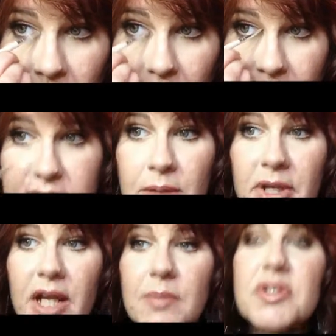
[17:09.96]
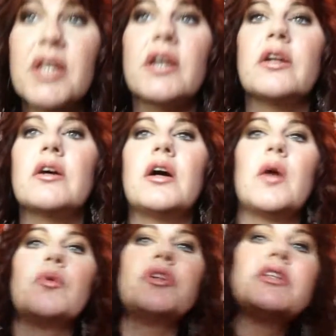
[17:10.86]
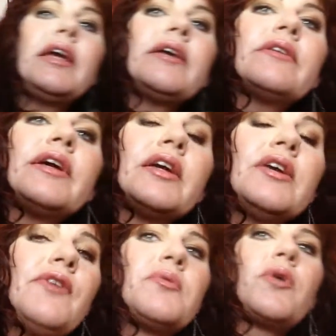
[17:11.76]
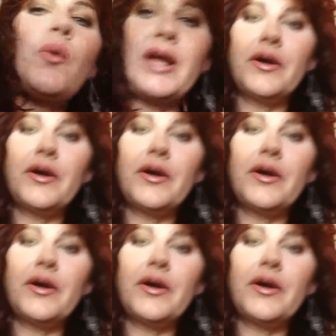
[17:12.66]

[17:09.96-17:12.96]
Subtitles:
And sometimes, and I would take, like, if I were going